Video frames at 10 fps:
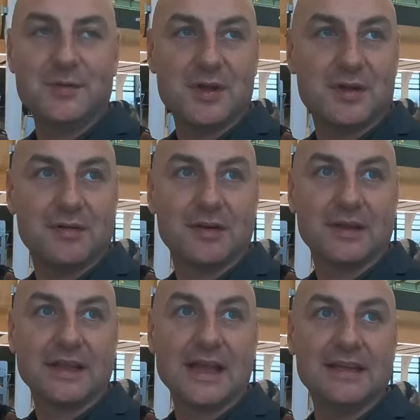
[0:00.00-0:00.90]
here we are on
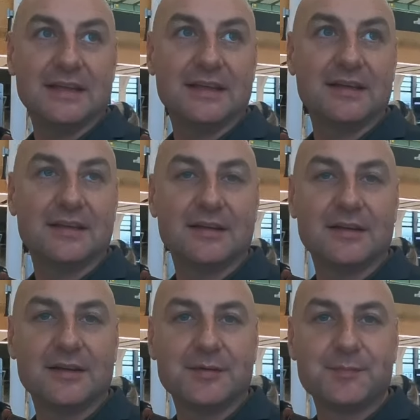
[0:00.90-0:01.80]
the gate.
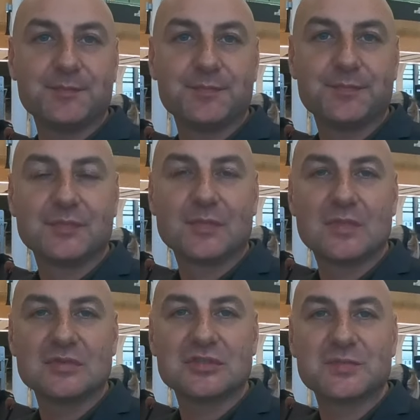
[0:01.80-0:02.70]
I'll
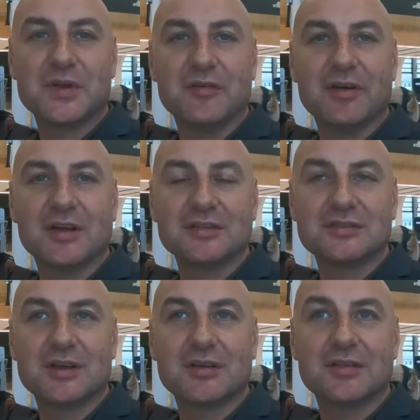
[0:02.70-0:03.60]
just spin you around and
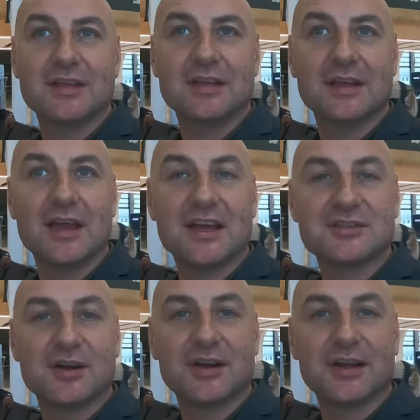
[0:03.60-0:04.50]
show you the Air
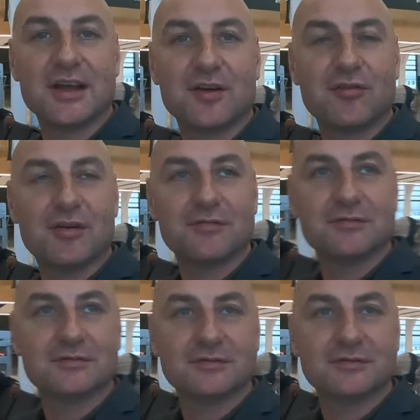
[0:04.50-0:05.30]
China aircraft.